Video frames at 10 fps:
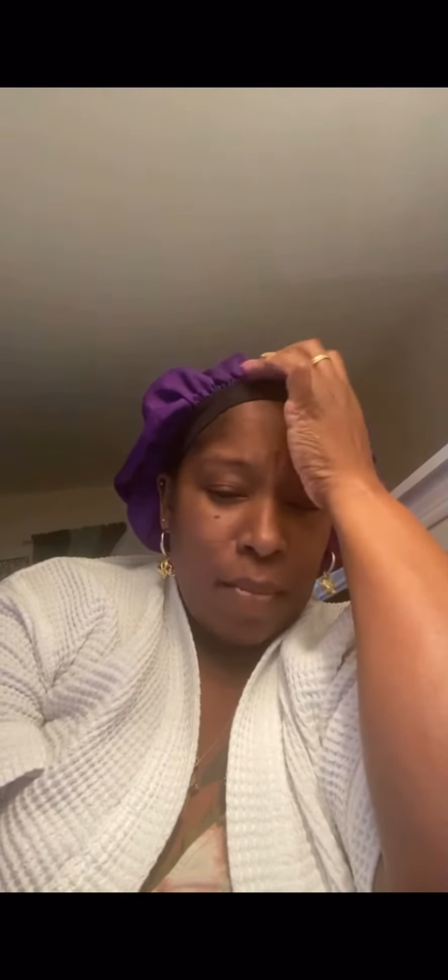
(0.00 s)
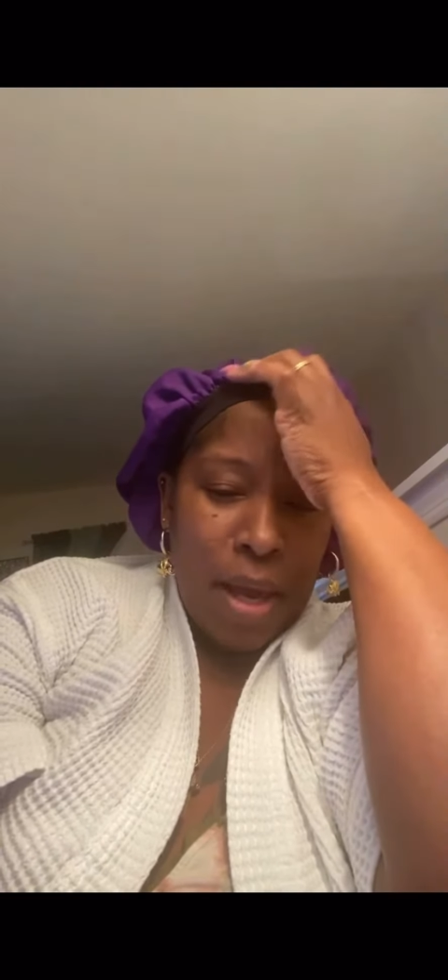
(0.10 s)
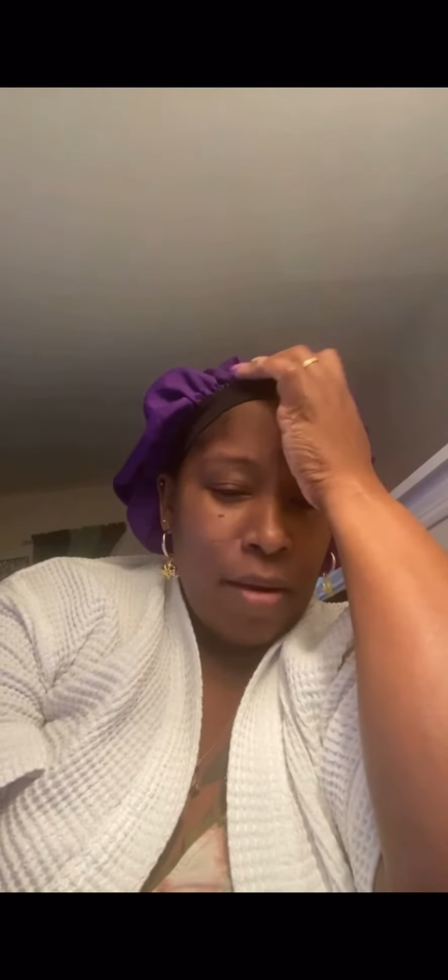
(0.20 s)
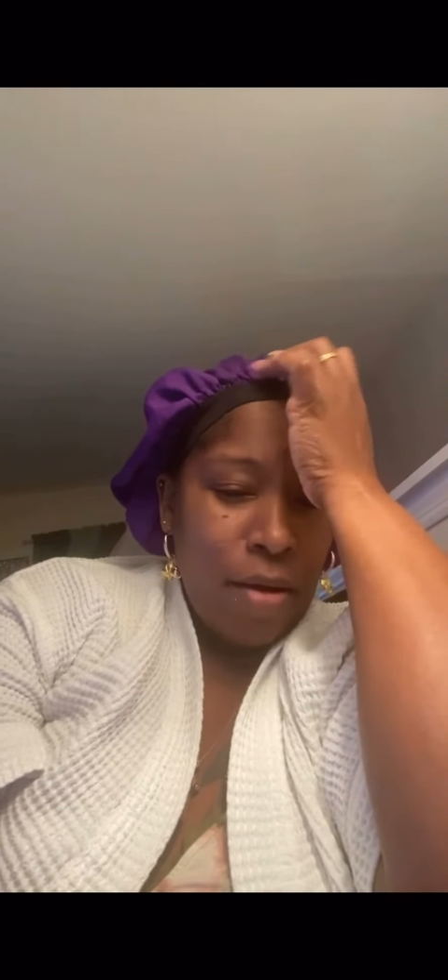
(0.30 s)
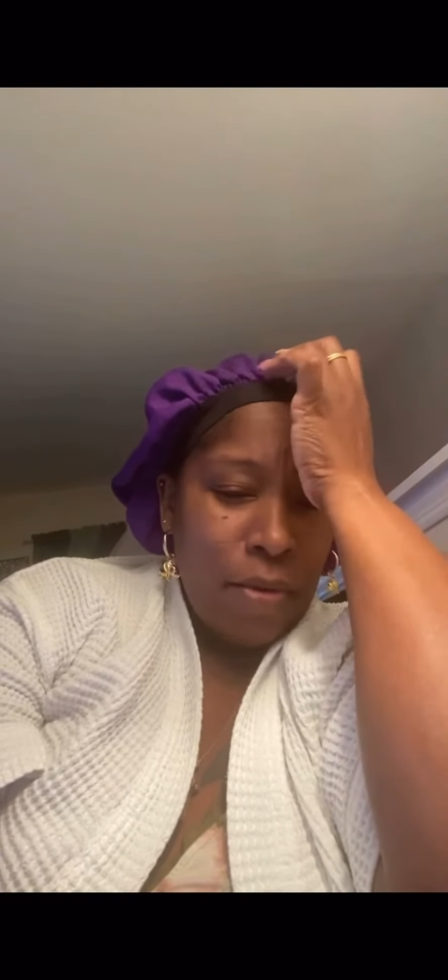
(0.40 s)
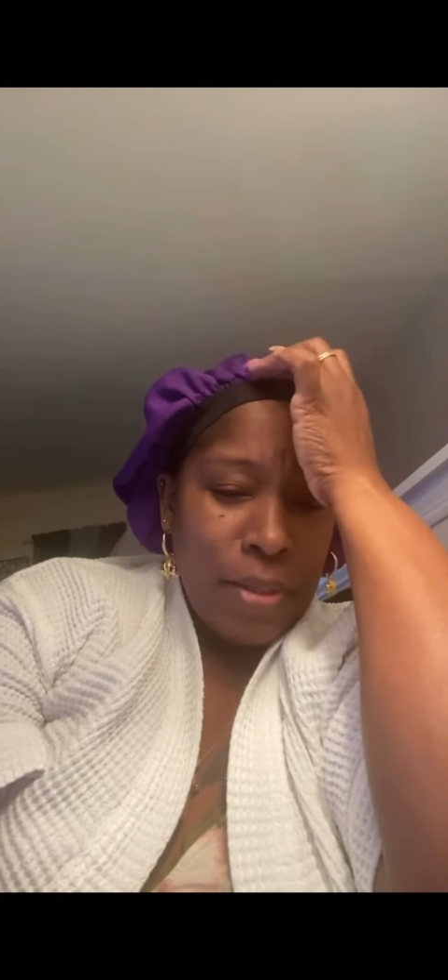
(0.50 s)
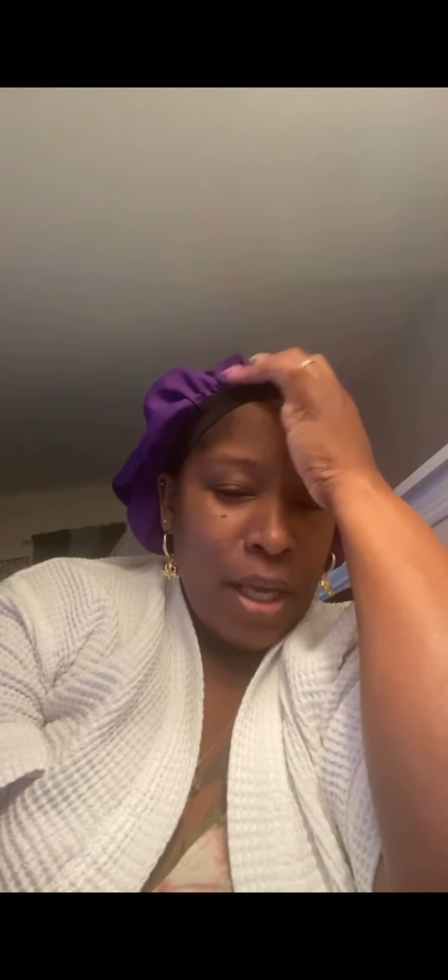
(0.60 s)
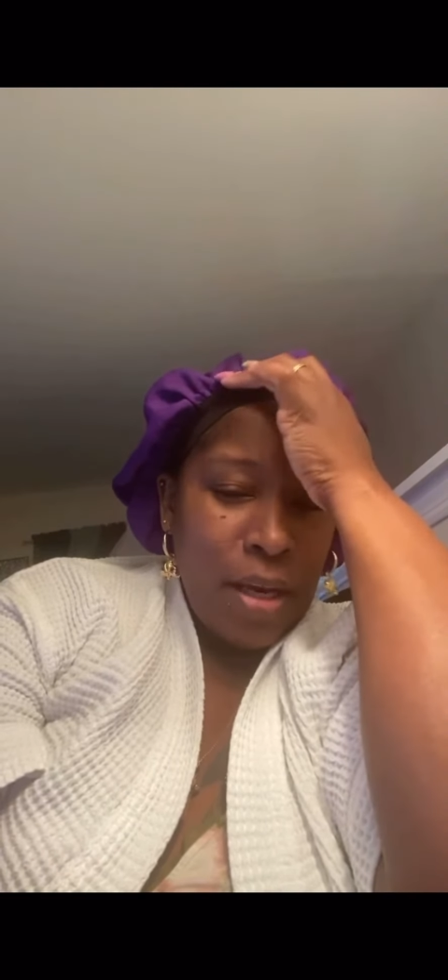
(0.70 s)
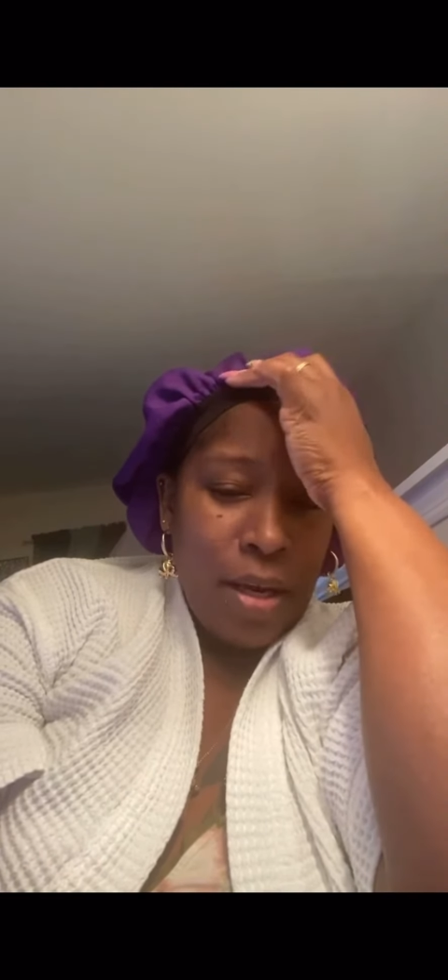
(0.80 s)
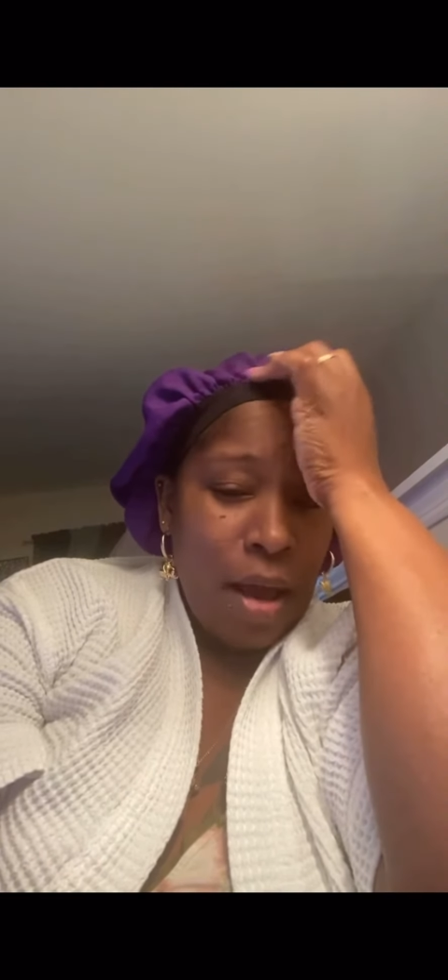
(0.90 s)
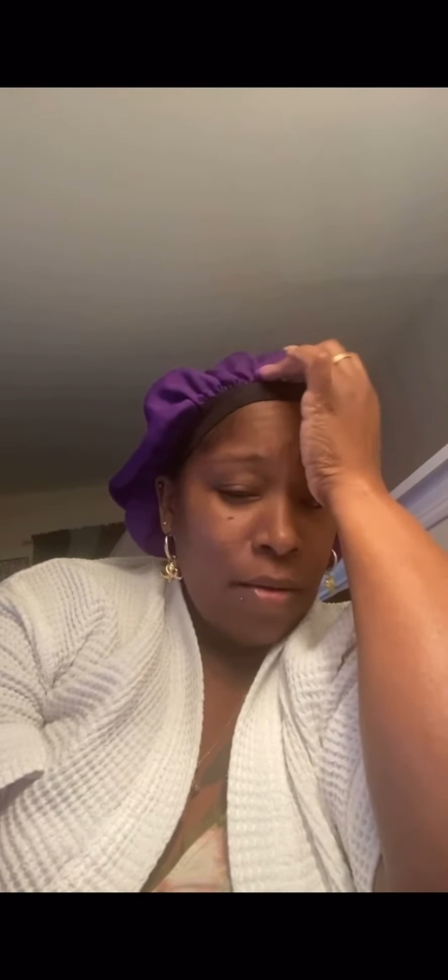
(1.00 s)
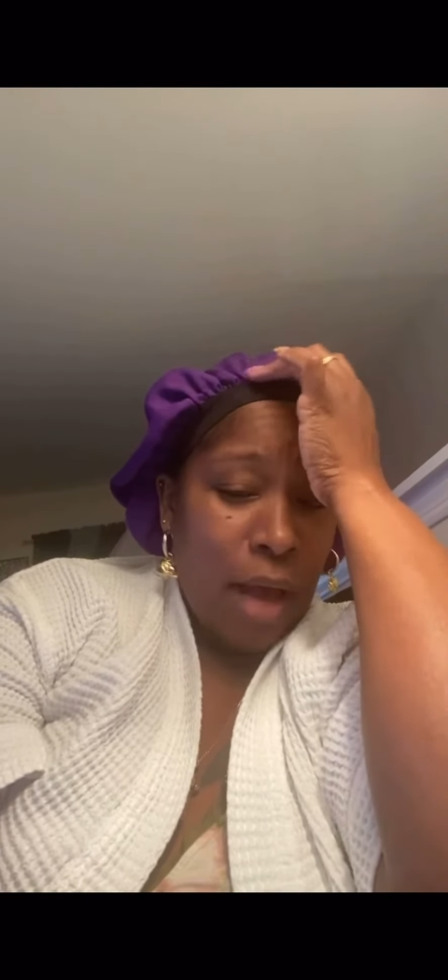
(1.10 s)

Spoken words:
on my nerve. I'm telling y'all.